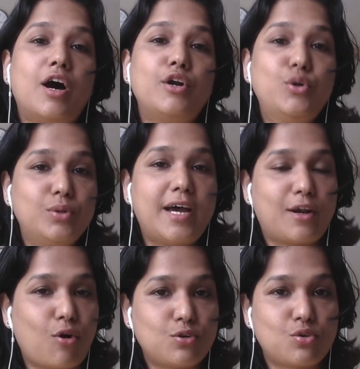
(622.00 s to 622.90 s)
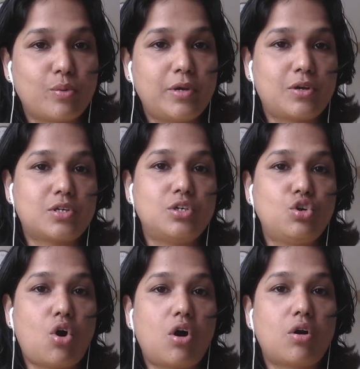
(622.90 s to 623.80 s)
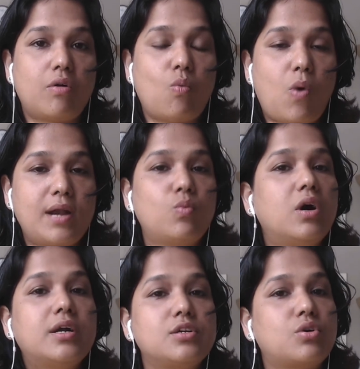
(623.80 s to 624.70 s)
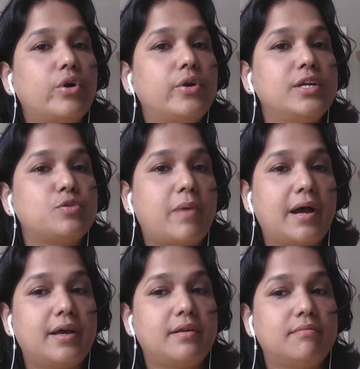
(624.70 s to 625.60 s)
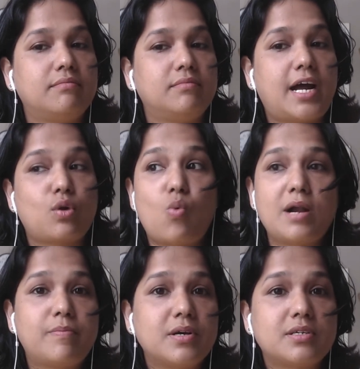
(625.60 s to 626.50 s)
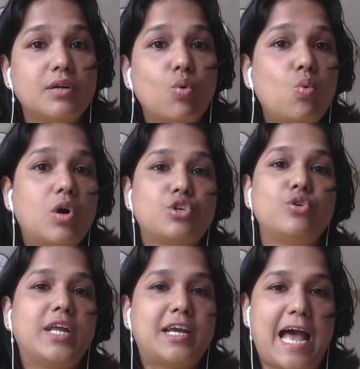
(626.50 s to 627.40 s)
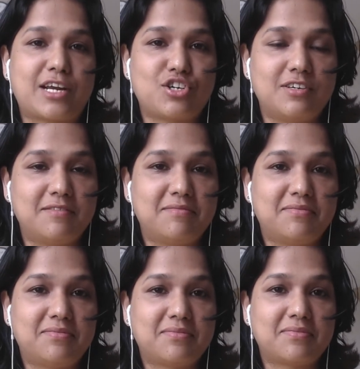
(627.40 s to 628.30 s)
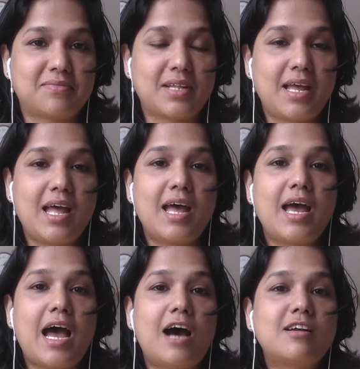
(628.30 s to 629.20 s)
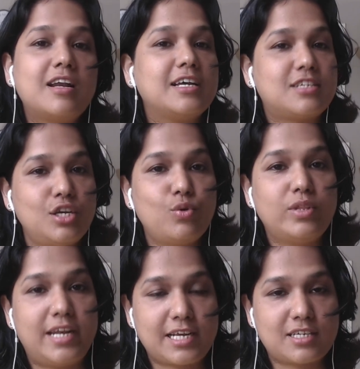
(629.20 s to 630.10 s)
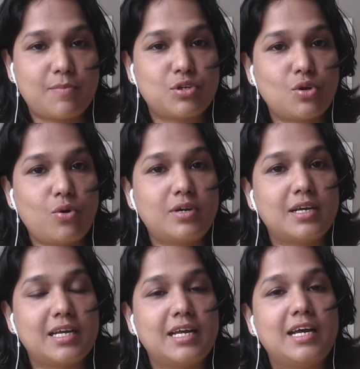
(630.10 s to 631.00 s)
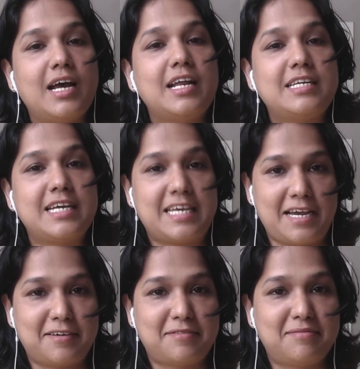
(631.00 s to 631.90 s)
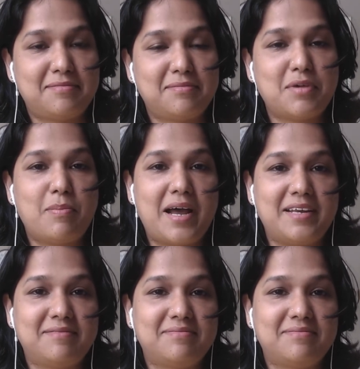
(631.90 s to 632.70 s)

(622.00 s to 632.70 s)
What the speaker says: do that also, because your one word is going to inspire that one person who wants to take action. Until I see you in the next episode, take care. Bye-bye.